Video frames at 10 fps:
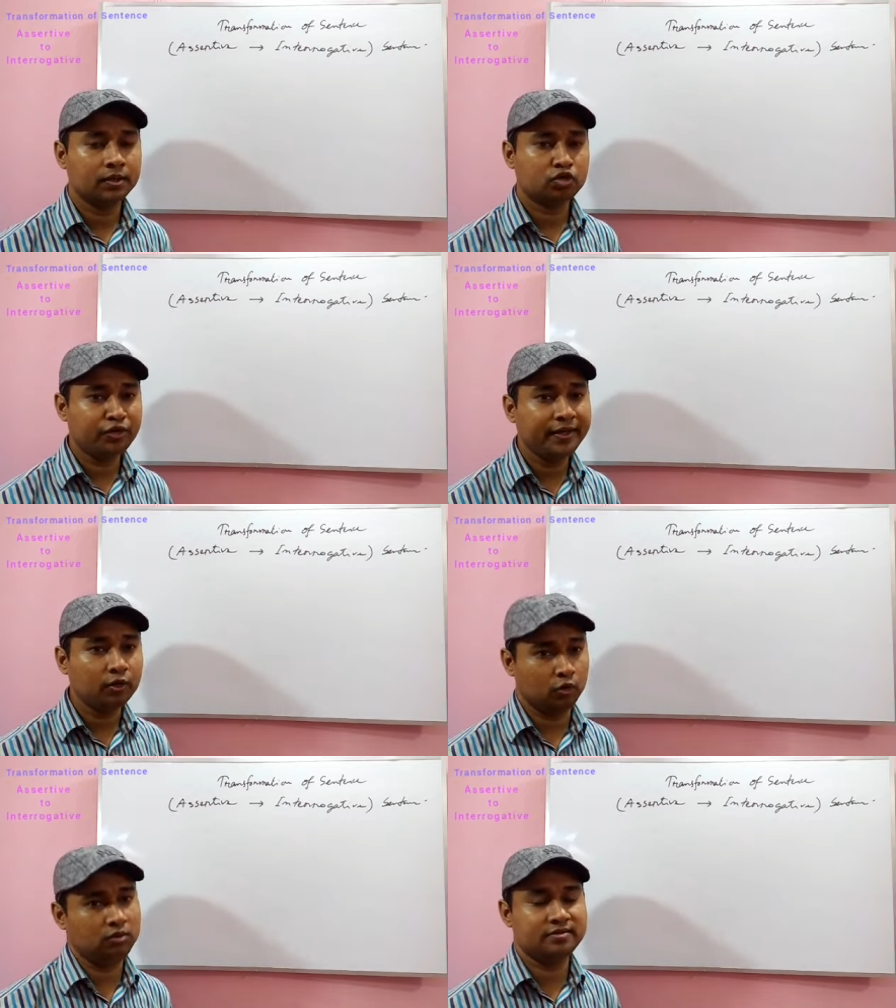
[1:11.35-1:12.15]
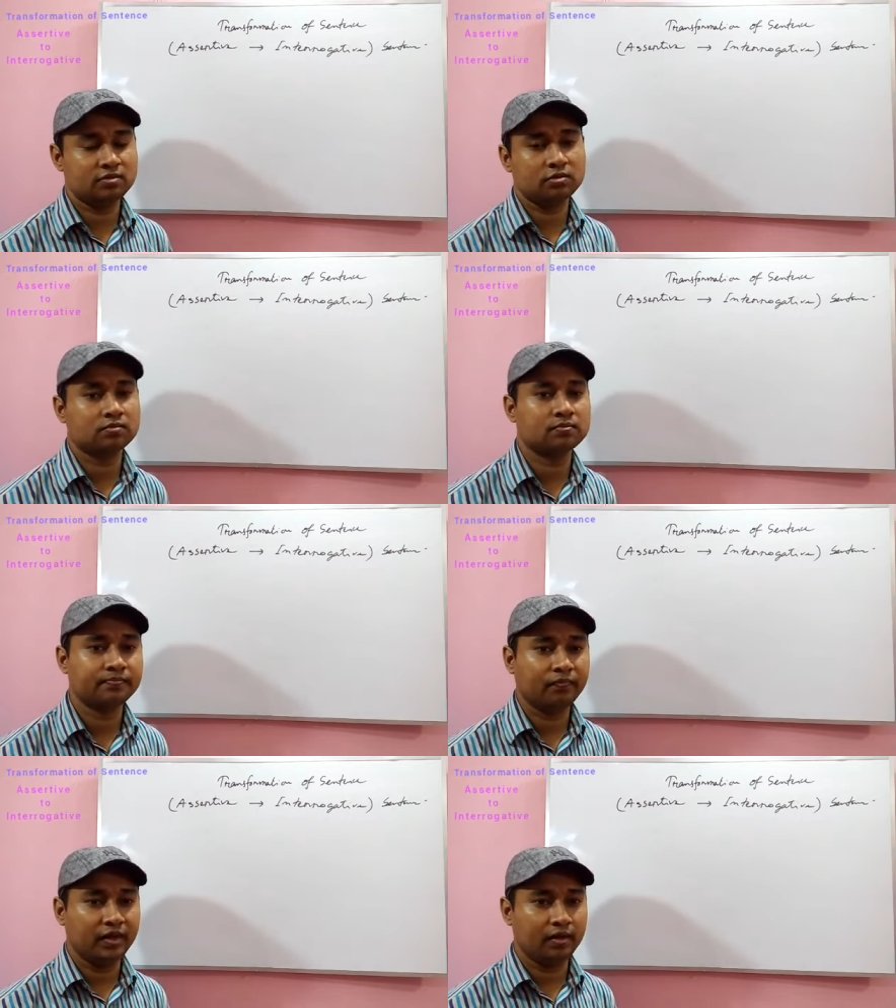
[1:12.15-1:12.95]
three
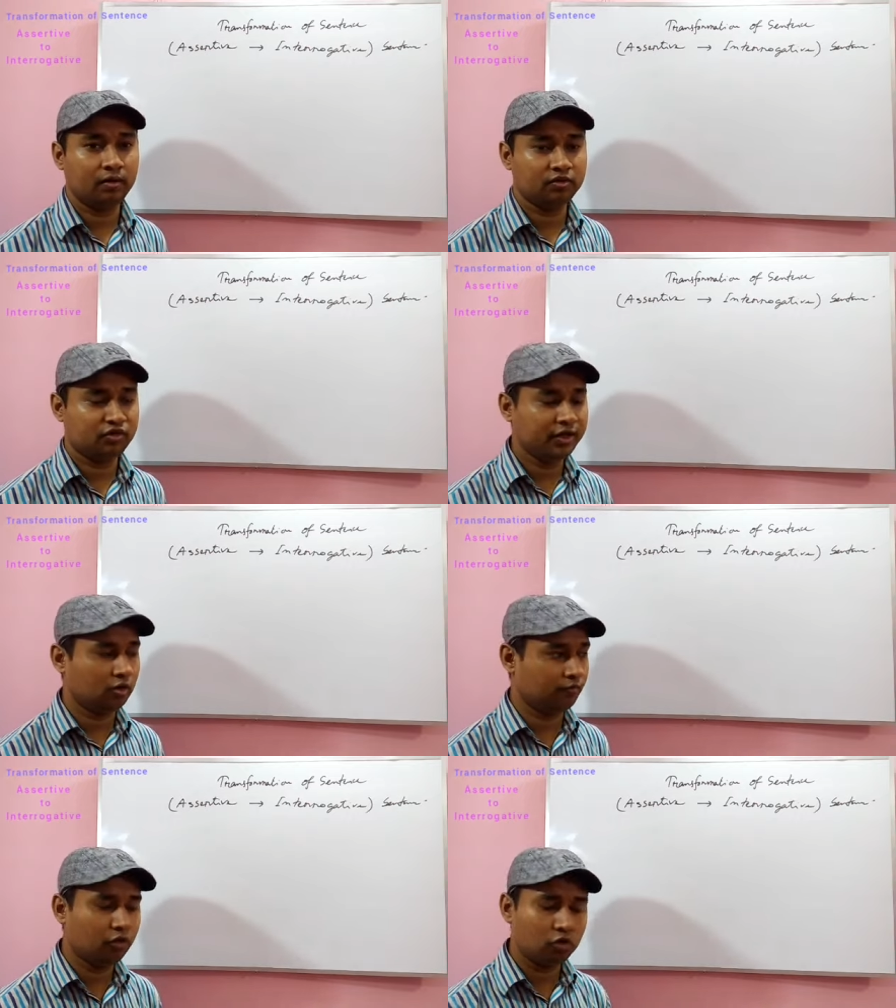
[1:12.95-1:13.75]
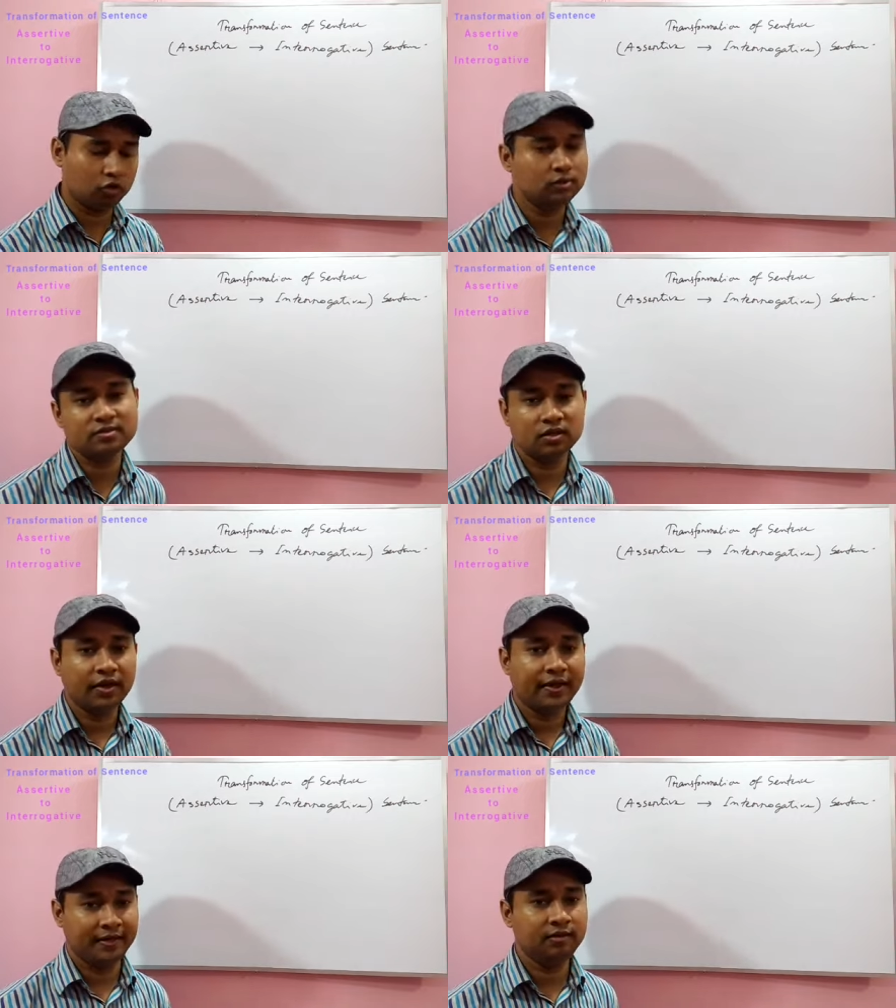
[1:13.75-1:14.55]
or four rules
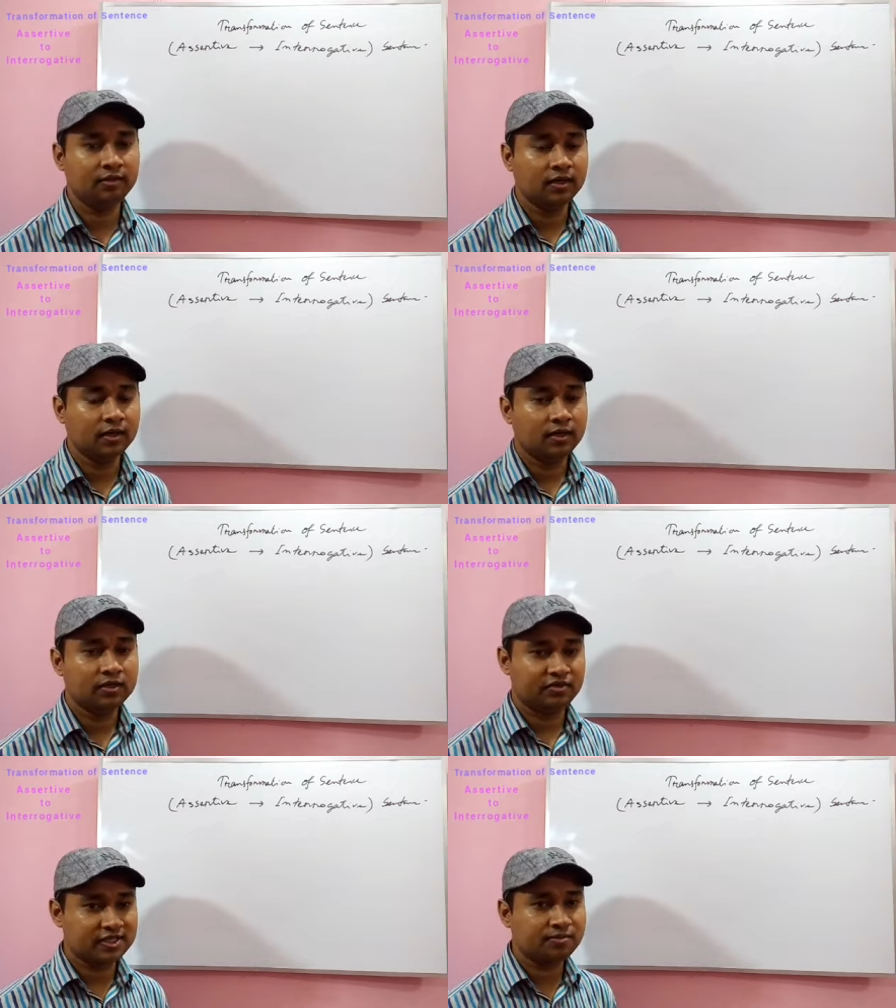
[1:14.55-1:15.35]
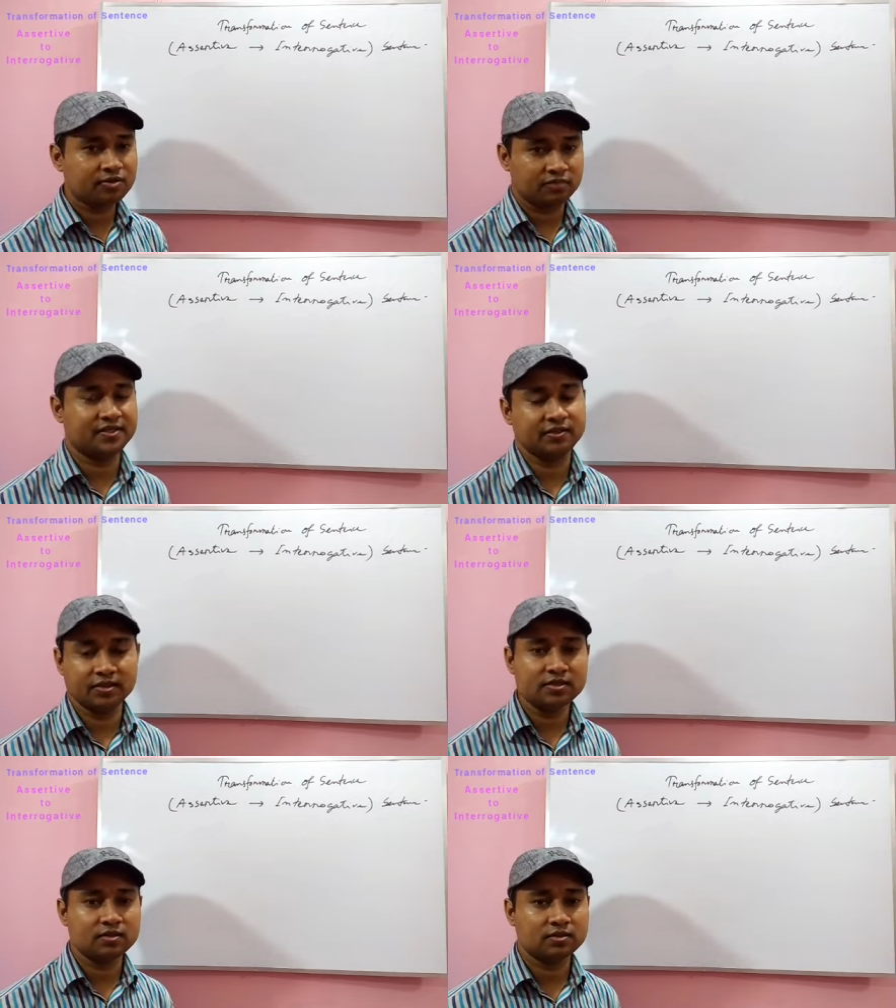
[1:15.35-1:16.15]
in transformation of
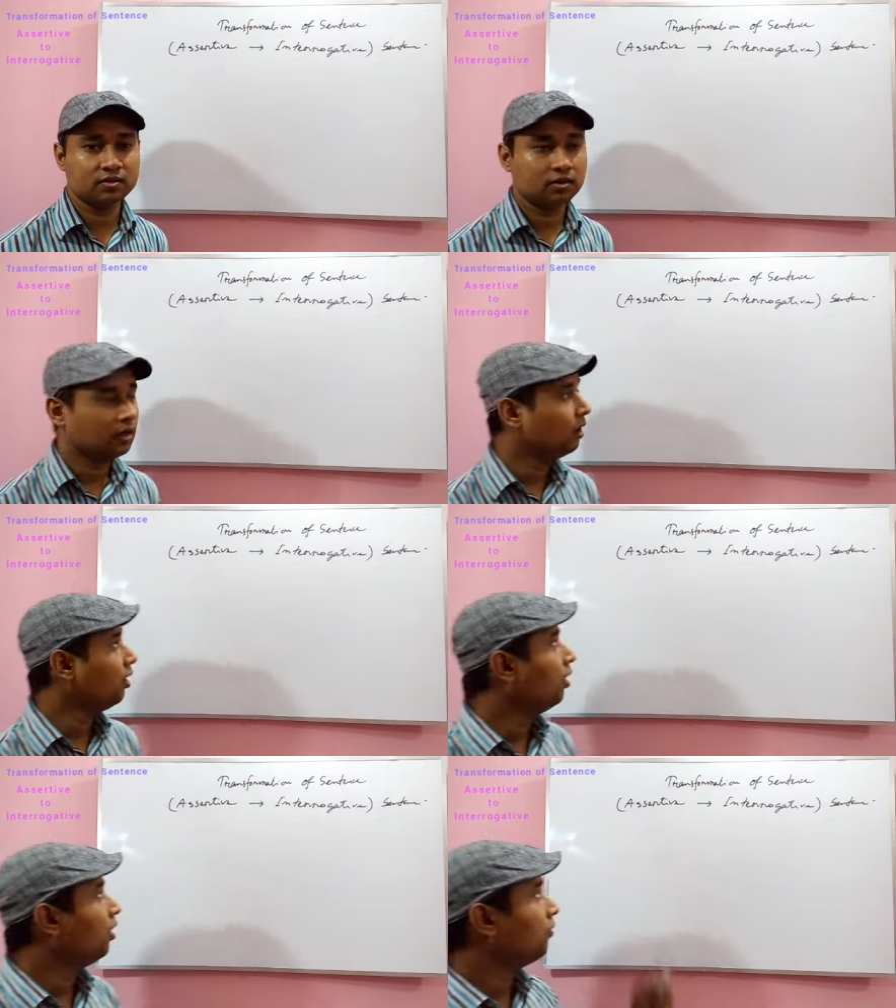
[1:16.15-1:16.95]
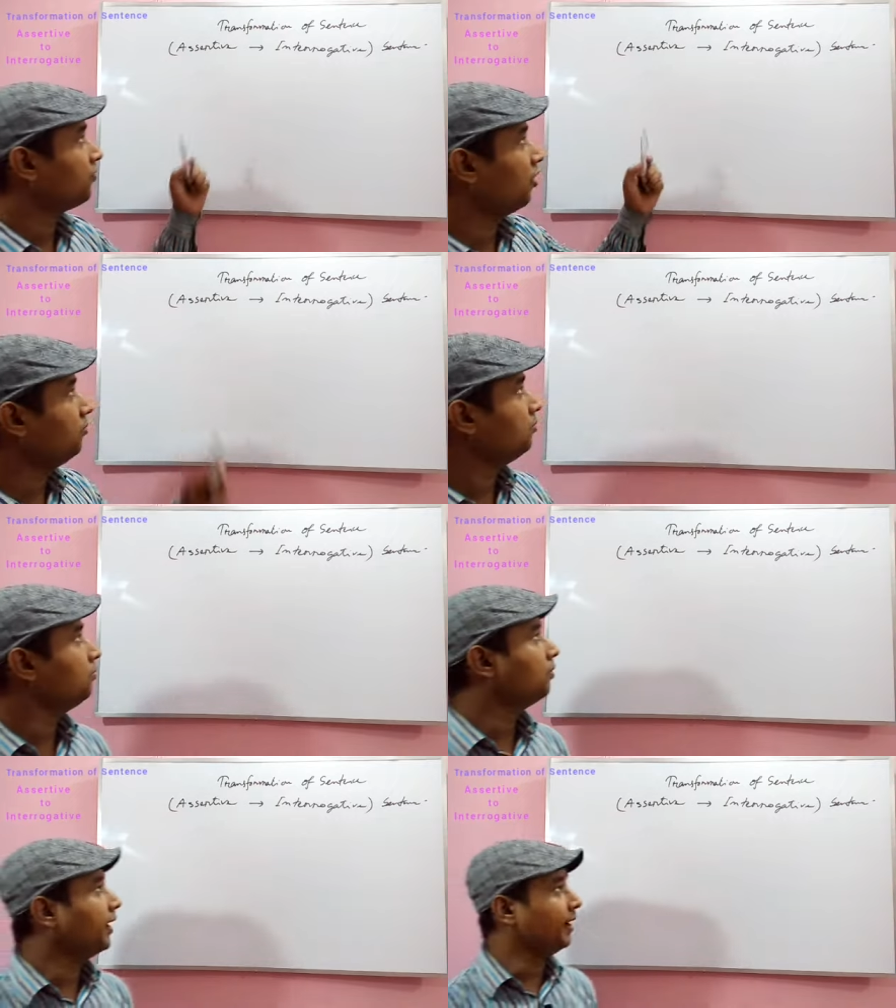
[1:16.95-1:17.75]
sentence
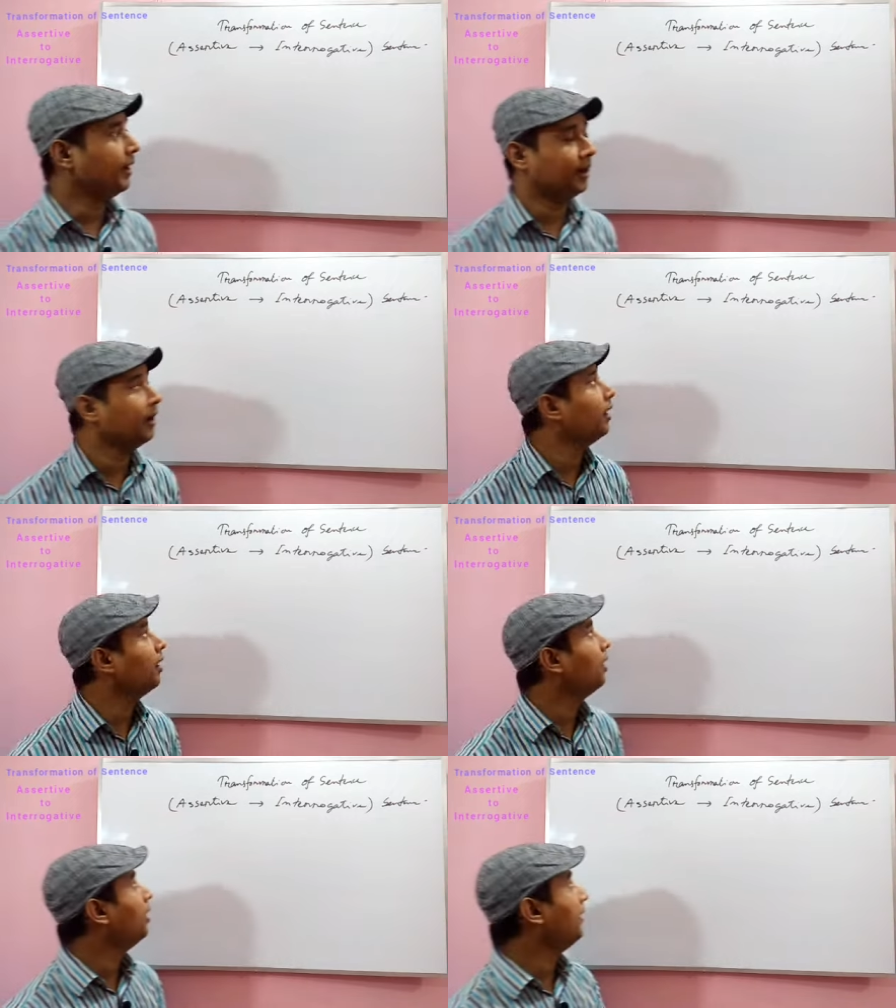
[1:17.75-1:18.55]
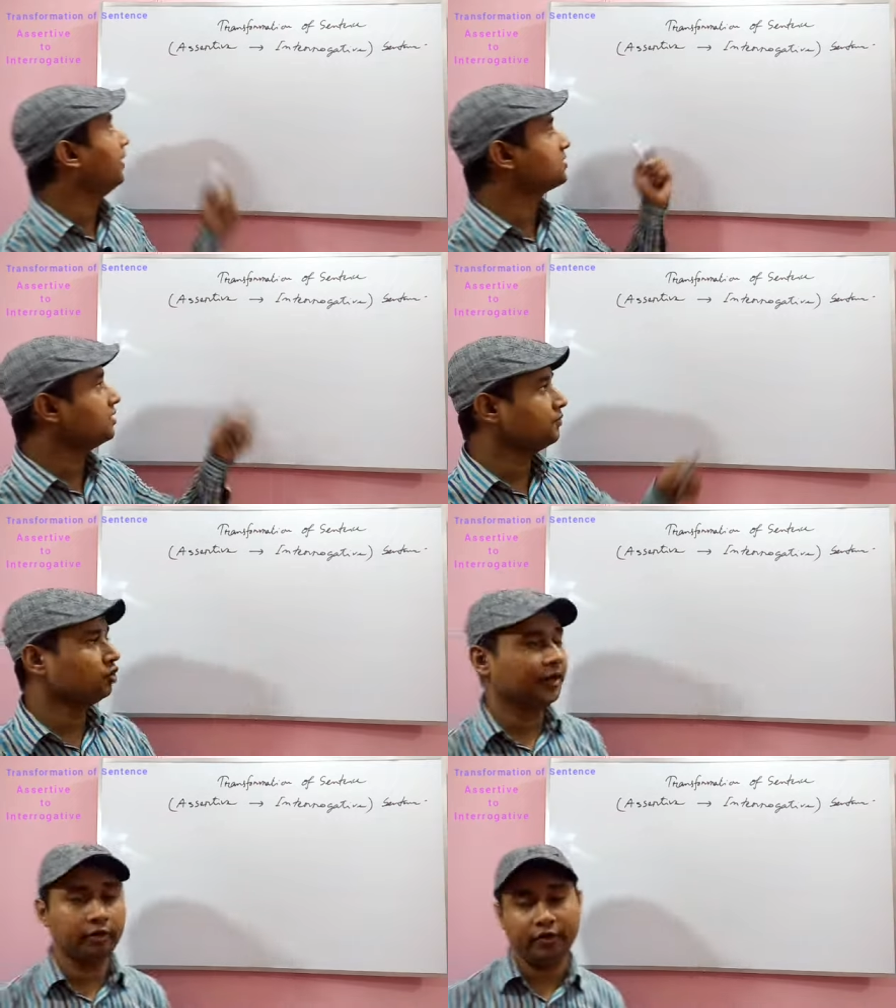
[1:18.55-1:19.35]
from assertive
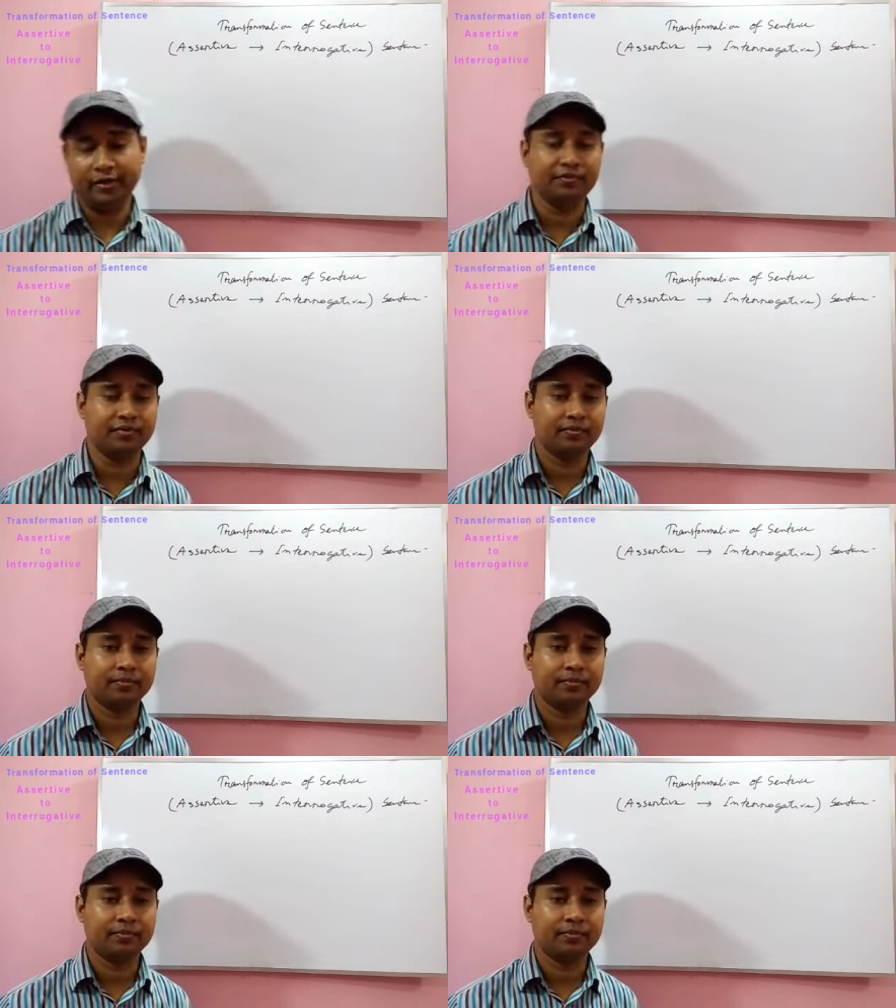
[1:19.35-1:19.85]
to interrogative.